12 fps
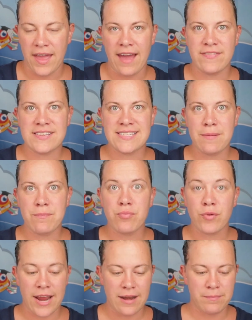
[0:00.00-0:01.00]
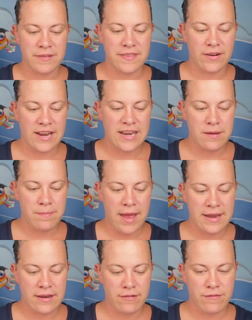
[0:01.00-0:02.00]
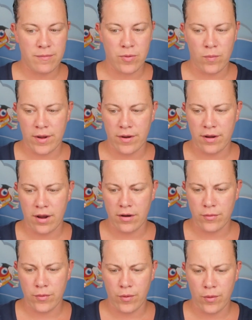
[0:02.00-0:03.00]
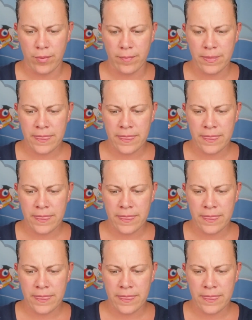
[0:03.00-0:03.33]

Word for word: They have the same brand, but they're independent from the Wirecard group.